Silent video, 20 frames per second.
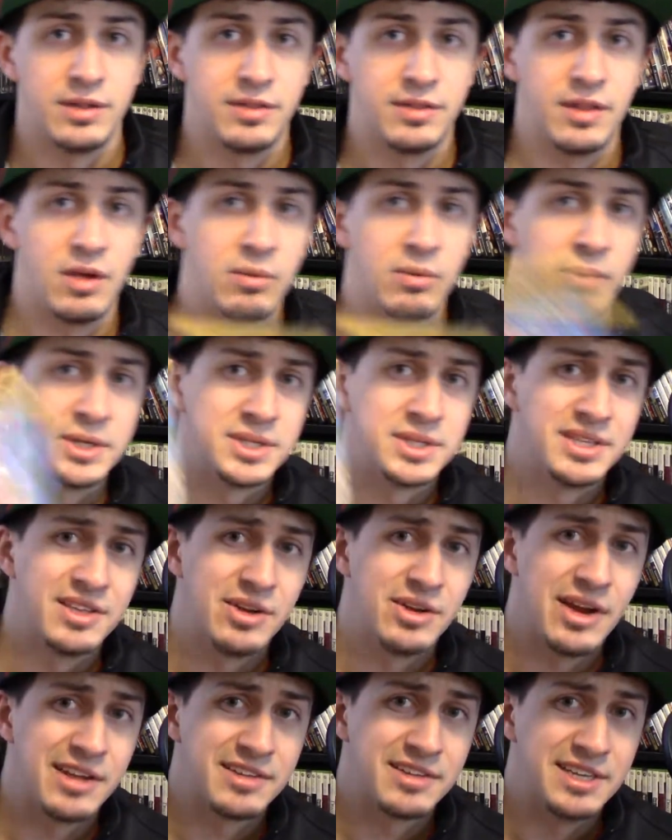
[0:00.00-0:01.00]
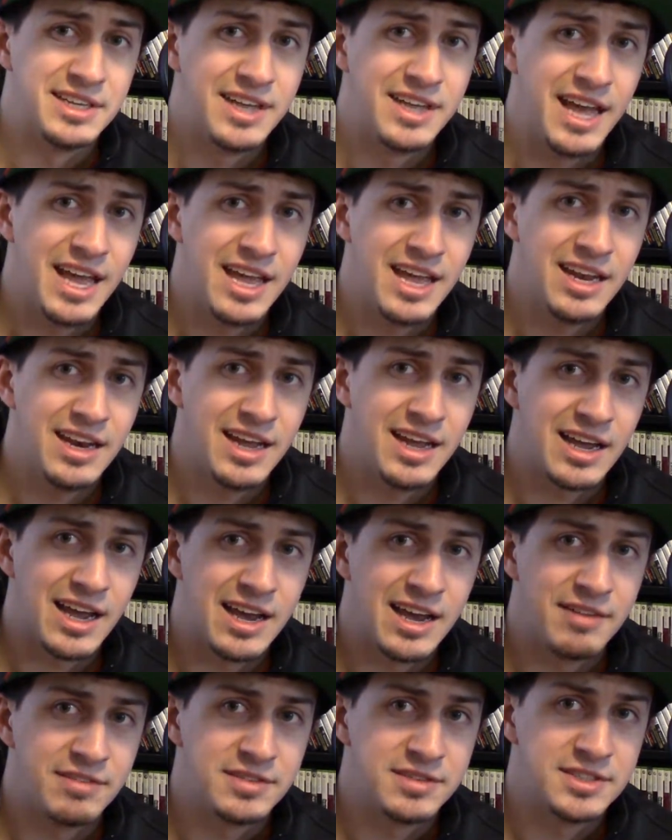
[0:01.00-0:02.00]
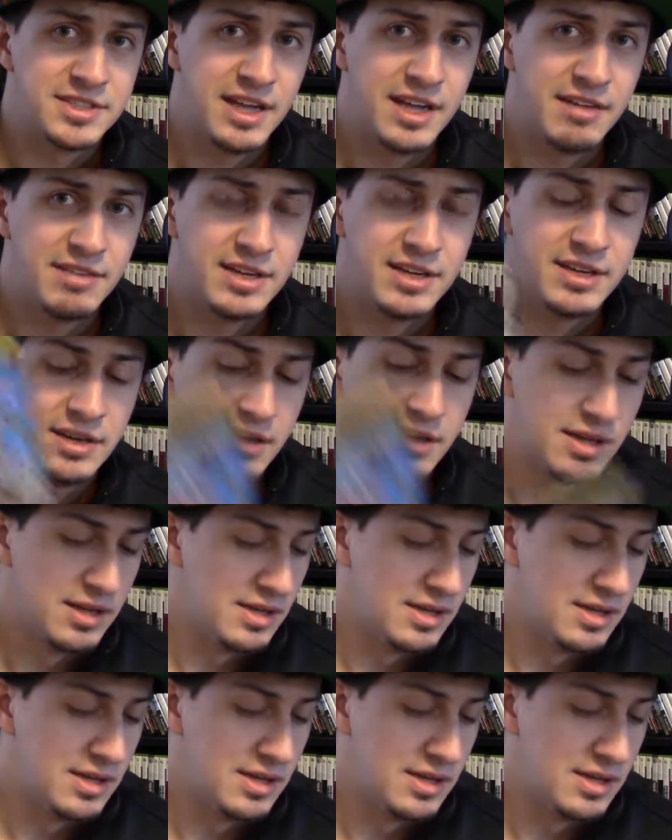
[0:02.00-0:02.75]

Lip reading: Originally they were asking 10, I got it for 7,